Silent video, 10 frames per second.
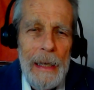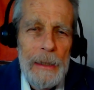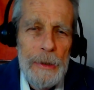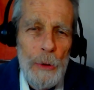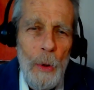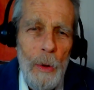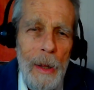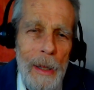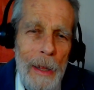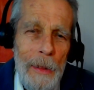and Joel
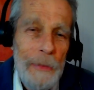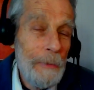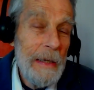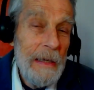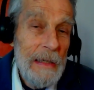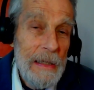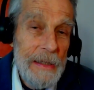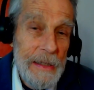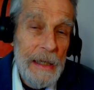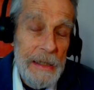
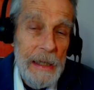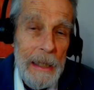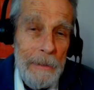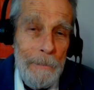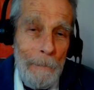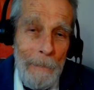3:16,